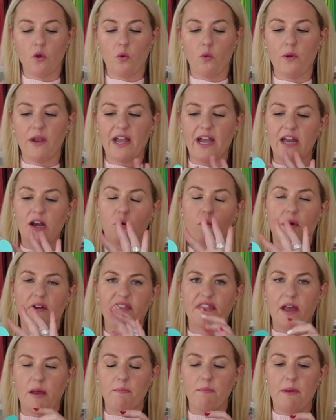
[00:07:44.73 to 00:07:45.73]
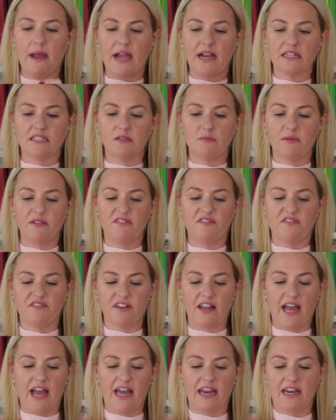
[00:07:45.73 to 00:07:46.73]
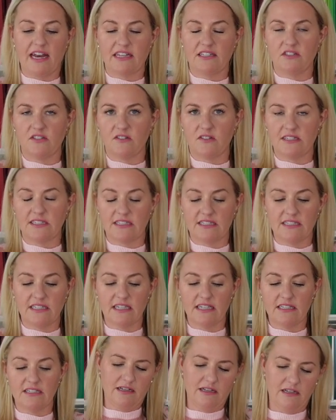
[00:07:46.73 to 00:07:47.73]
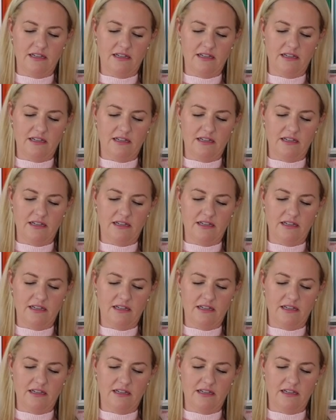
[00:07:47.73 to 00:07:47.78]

we kind of want that back to be flat as you can see.